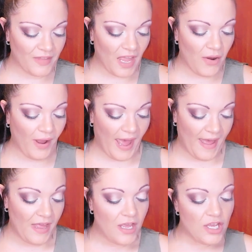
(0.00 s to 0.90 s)

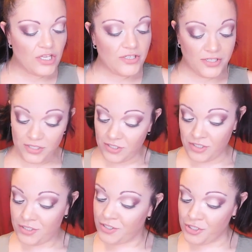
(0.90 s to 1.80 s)
Okay,
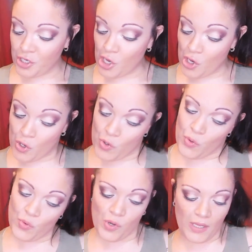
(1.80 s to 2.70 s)

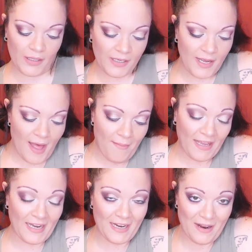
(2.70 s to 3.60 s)
so coming
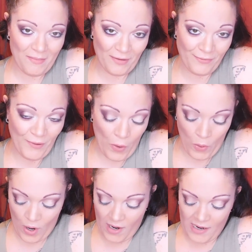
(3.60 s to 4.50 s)
in at number
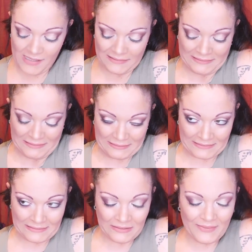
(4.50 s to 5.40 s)
4,
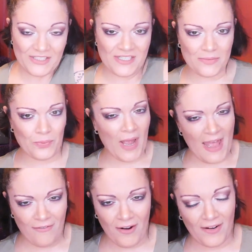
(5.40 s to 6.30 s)
which is
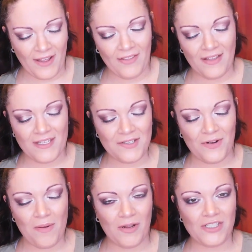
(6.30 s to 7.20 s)
way far down the list for
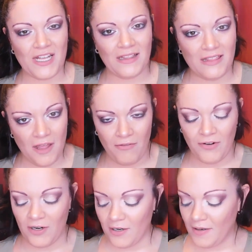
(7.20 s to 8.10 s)
how much I love
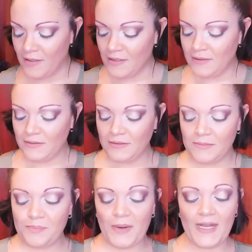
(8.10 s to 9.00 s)
her.
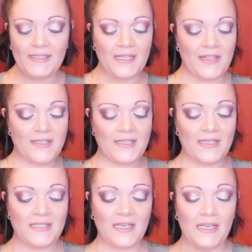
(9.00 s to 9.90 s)
But this
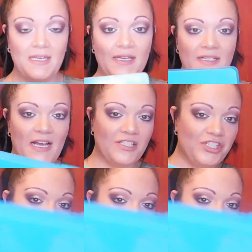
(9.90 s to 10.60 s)
is the Natasha